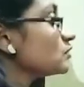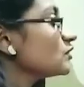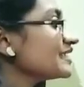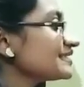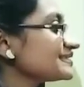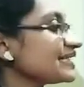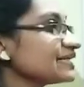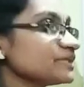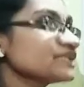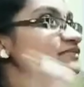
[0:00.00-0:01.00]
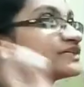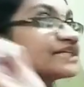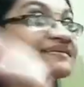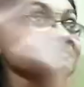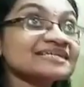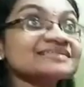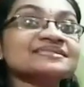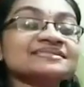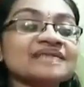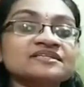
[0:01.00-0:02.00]
moonless night means we can see
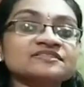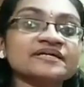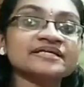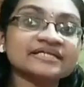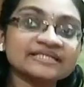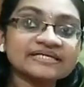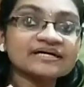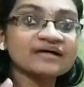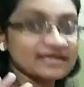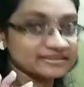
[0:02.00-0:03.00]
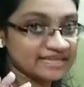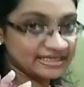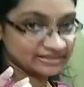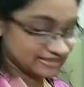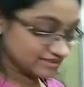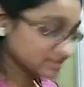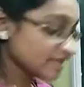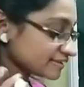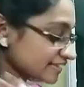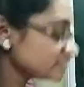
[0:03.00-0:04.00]
the stars very clear at that place.
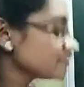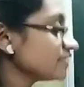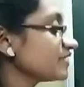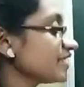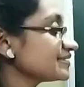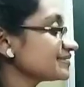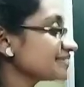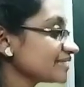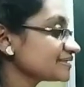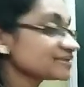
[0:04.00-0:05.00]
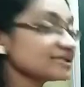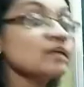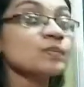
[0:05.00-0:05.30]
That's why we are just selecting the